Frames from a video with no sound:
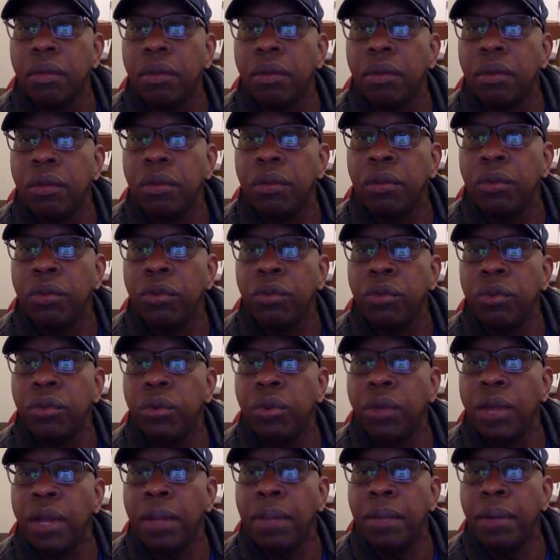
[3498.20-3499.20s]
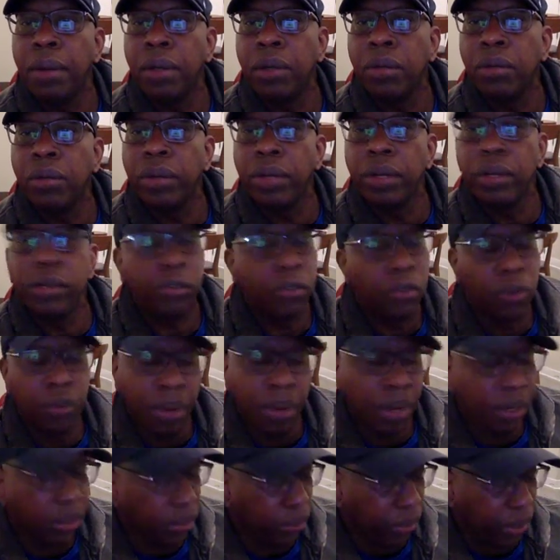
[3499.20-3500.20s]
do you have moderators? No
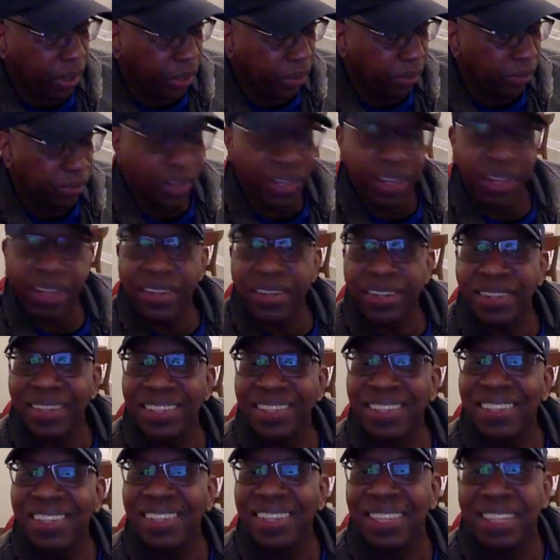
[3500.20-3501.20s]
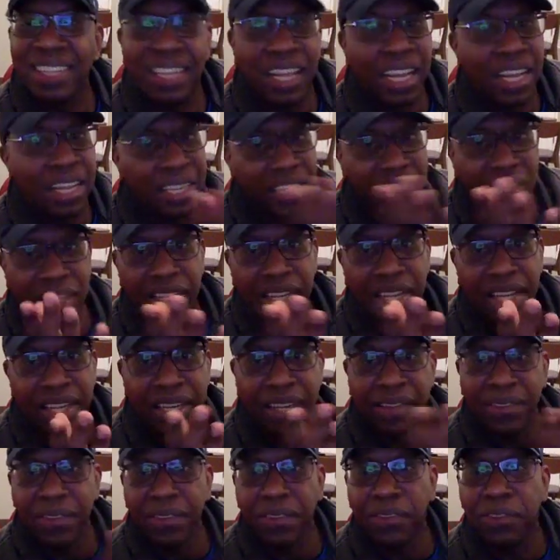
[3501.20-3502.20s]
moderators here. Not
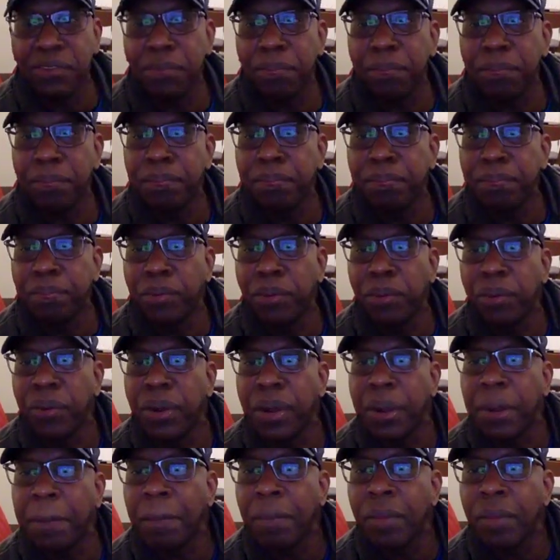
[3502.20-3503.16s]
on this program.